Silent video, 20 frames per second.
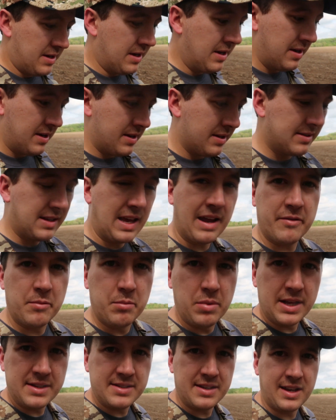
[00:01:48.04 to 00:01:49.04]
It's kind of
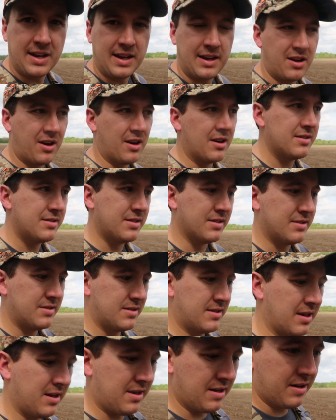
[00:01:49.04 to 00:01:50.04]
a blessing and a curse.
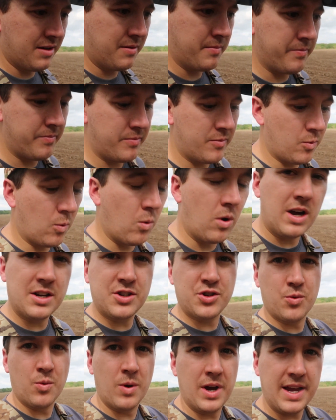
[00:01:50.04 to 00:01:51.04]
It's going to
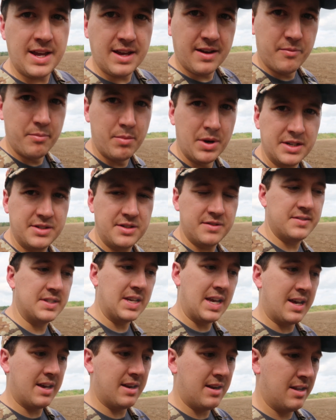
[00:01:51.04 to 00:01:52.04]
wash away a bunch of
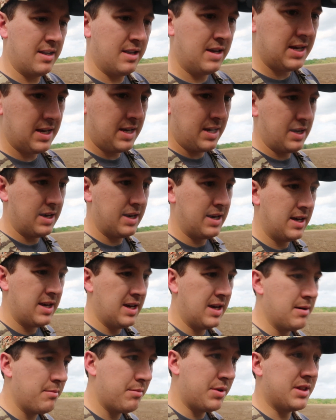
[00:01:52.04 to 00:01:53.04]
sign.
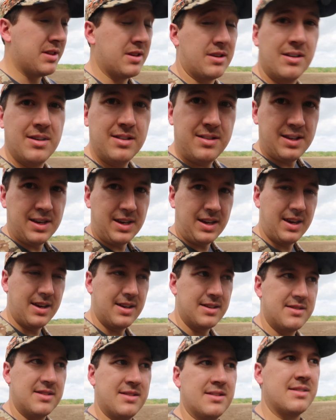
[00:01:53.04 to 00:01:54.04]
But the good thing
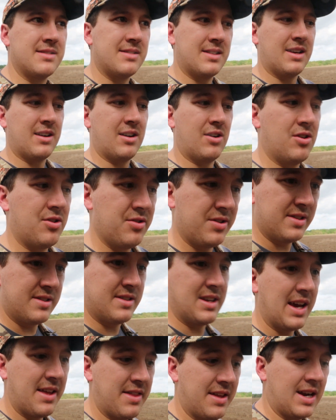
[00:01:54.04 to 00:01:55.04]
is all the
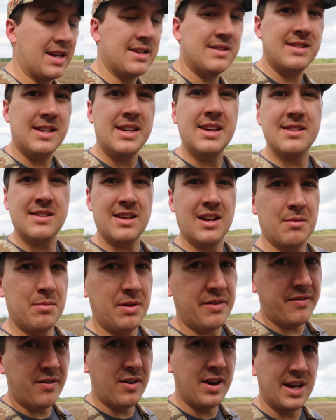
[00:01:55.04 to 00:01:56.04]
sign that I see is going to
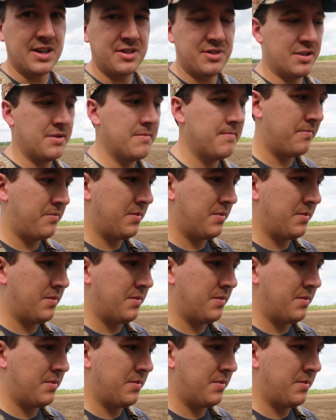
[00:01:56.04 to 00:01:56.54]
be fresh.